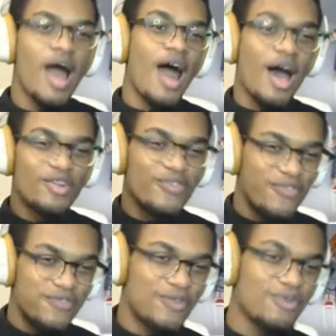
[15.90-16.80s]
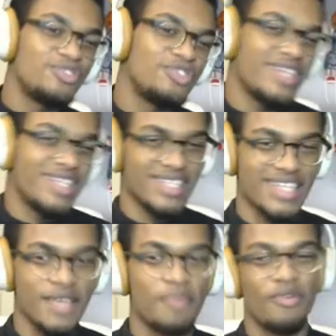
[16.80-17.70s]

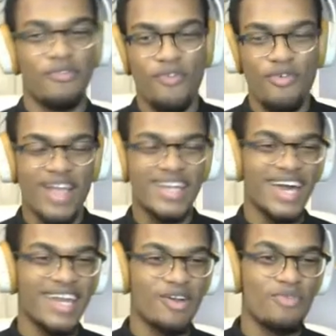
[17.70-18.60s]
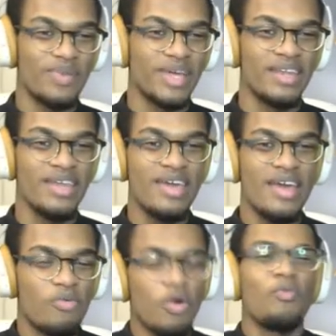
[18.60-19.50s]
Unfortunately, before I cut it open,
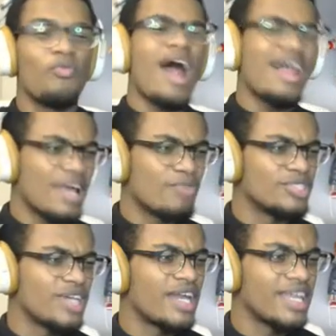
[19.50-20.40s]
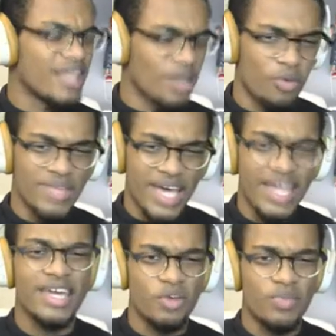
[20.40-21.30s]
well, while I was cutting
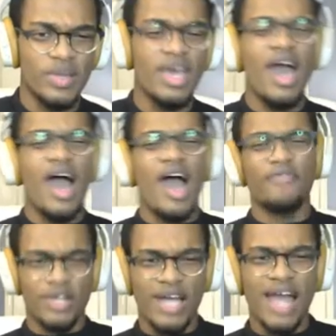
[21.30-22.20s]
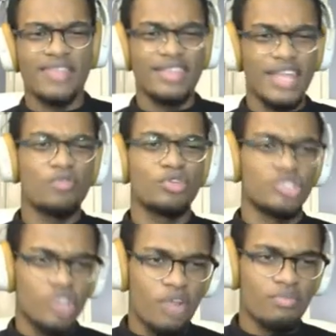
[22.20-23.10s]
cutting it open, I forgot that there were
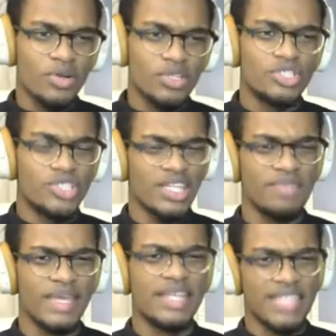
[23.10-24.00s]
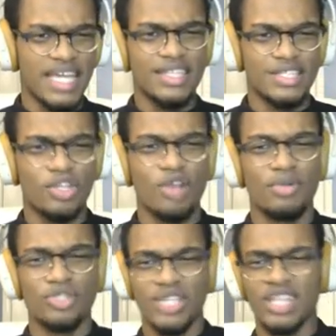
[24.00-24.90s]
Starburst jelly beans in the
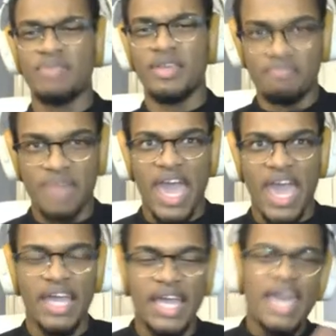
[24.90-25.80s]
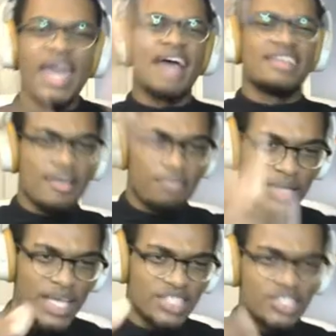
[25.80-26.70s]
Starburst jelly bean bag as I
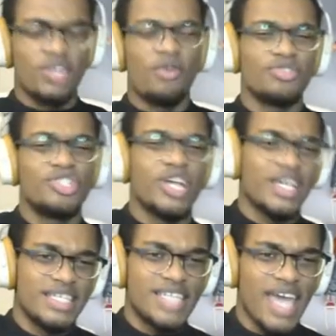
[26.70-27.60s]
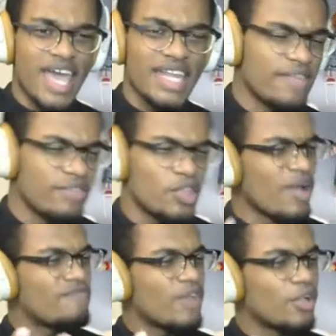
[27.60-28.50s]
placed it on Chucky's head. Even though I
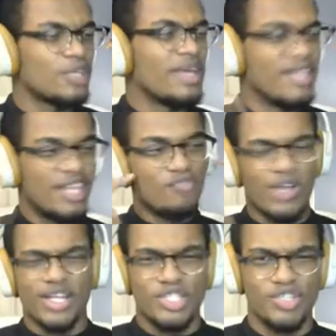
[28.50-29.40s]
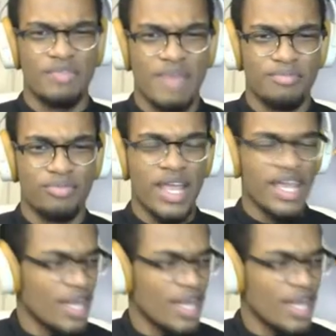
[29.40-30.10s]
felt them, it didn't register in my brain.